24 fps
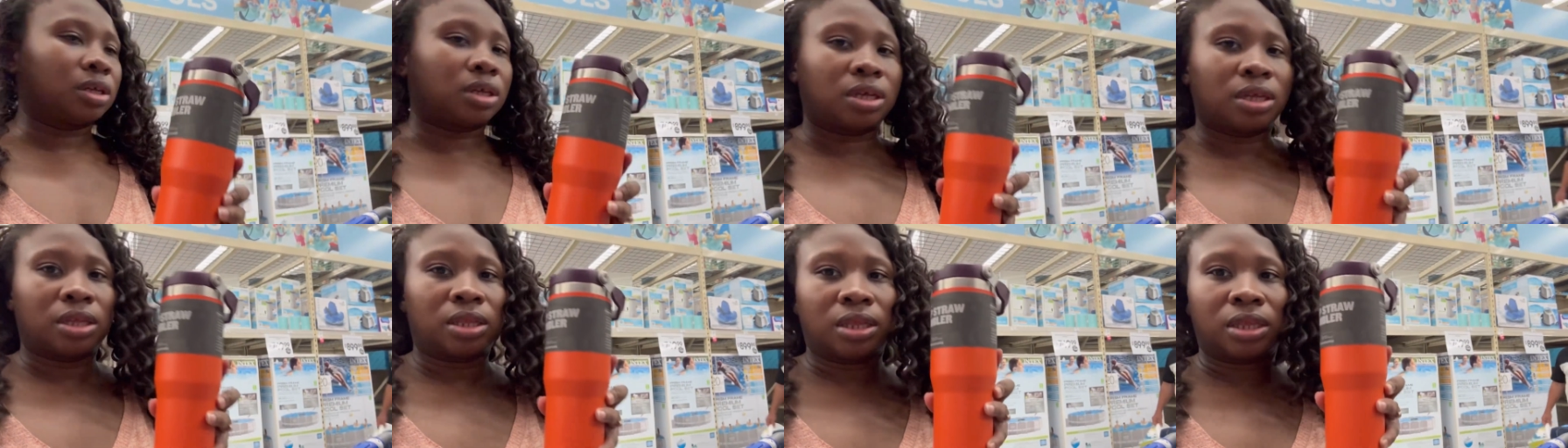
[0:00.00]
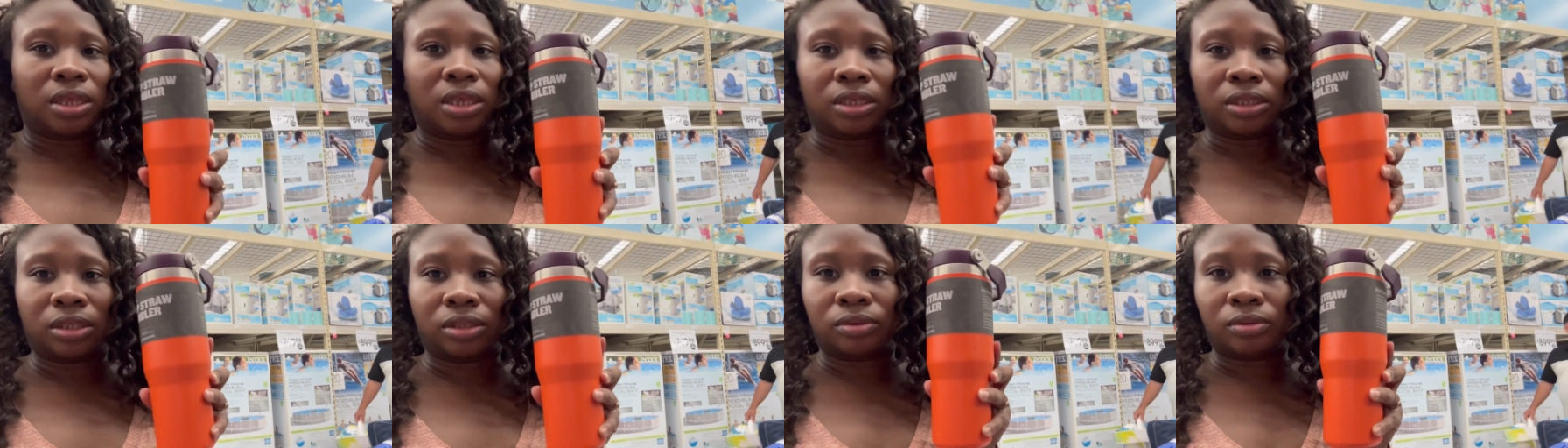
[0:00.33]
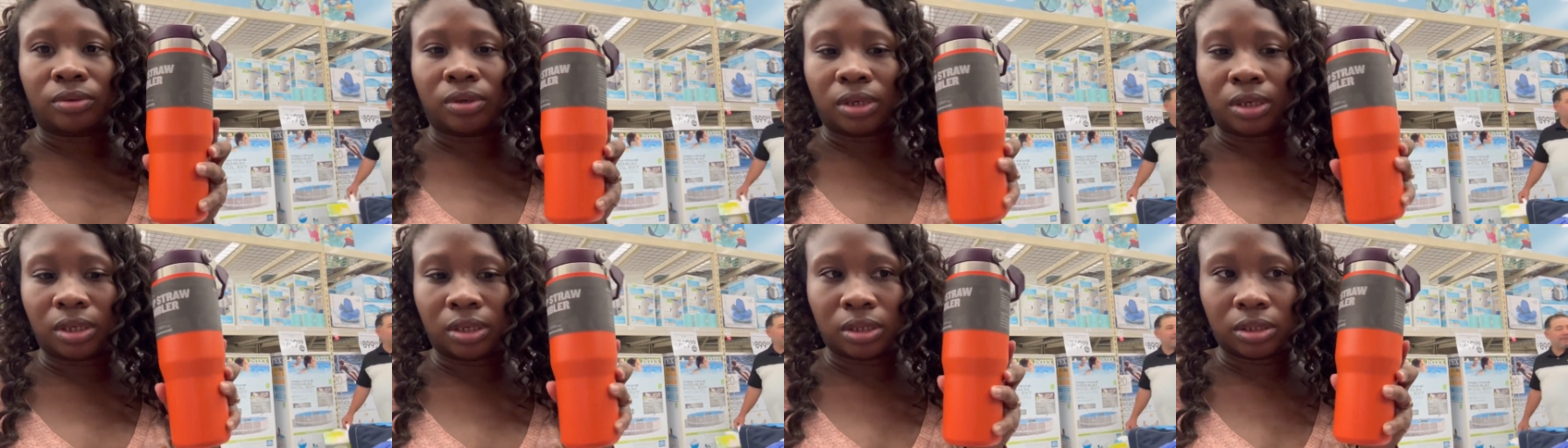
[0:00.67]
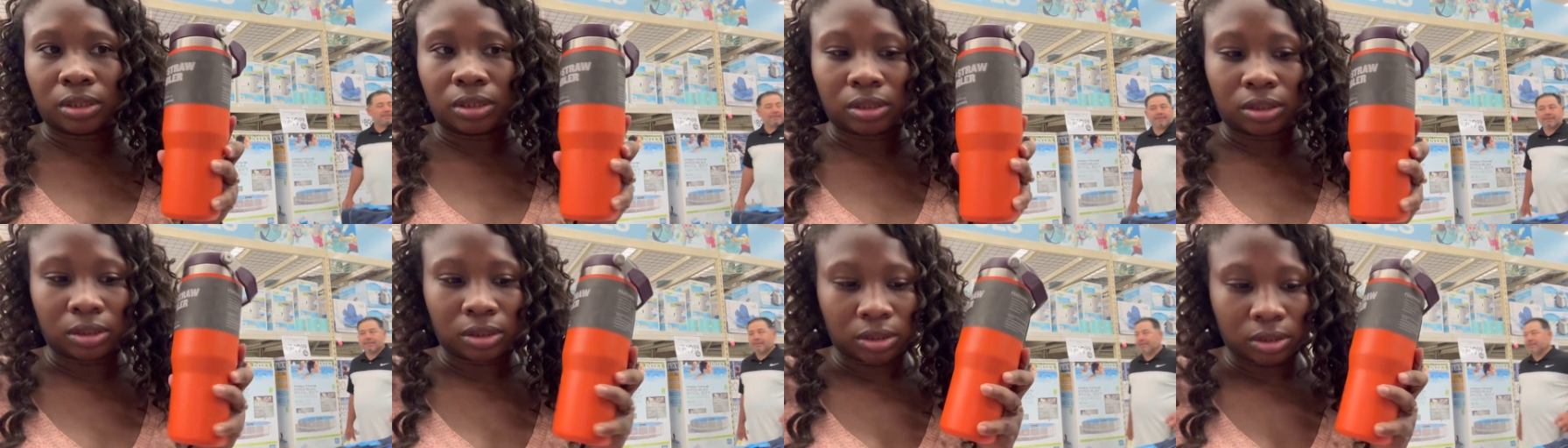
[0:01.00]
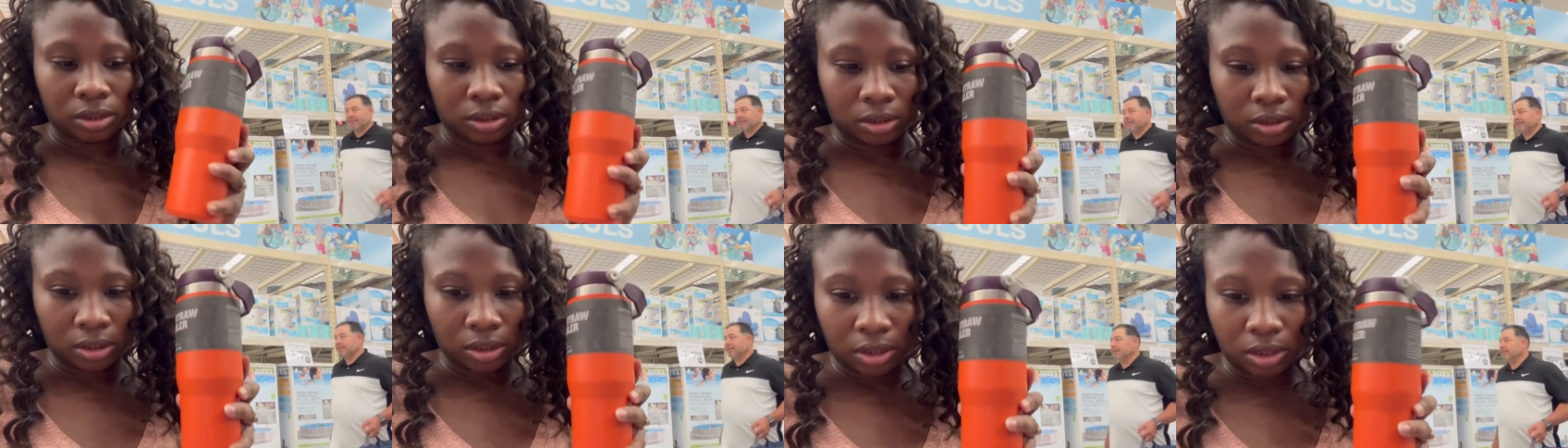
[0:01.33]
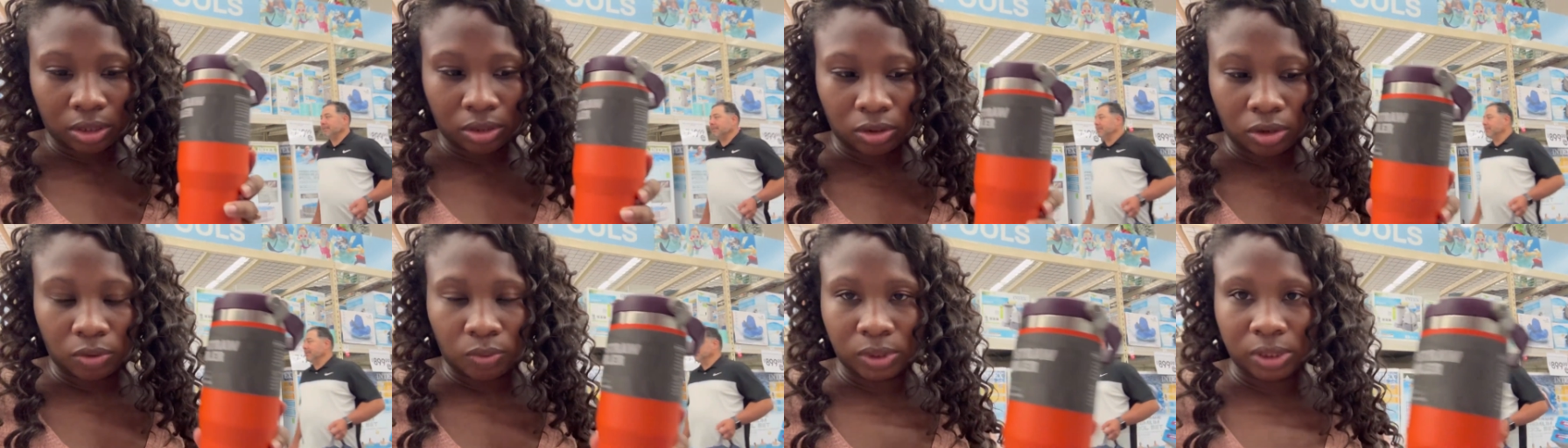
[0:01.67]
And this one.
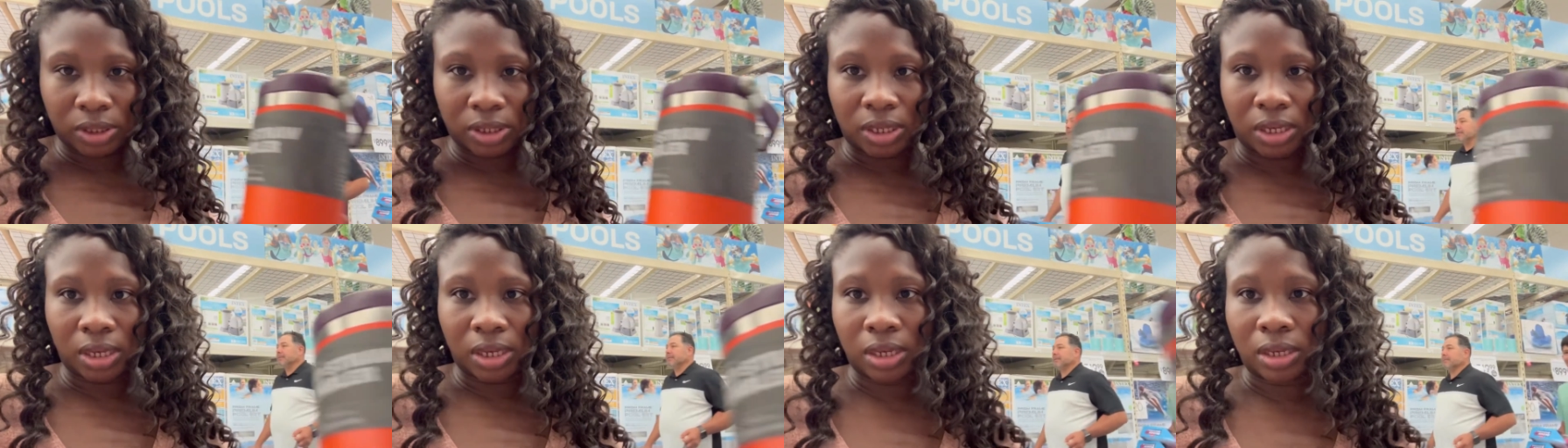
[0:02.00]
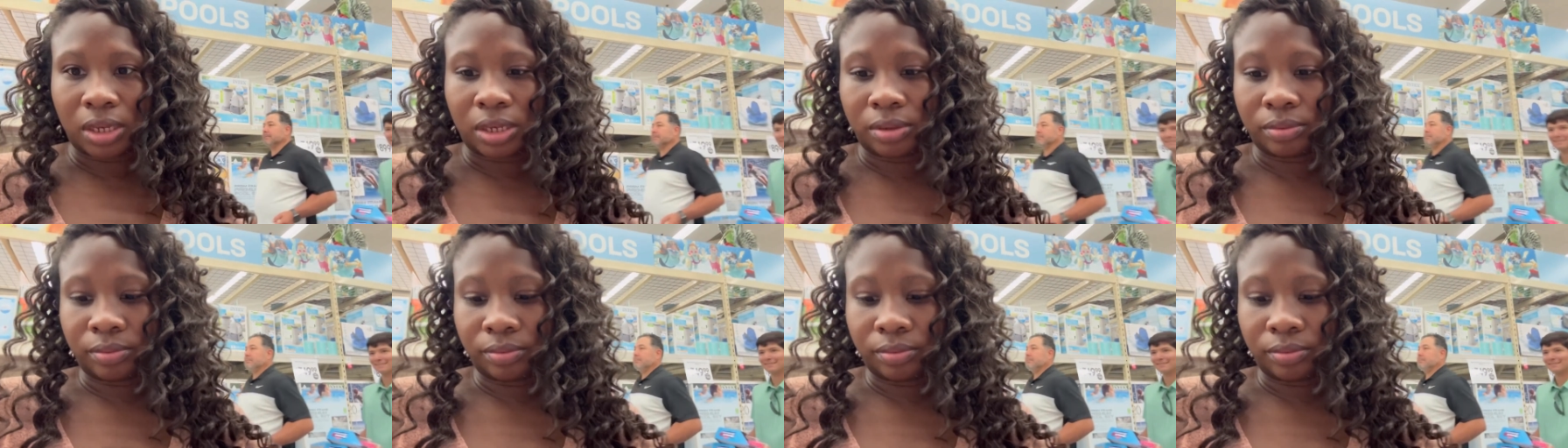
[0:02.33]
I don't know what to get.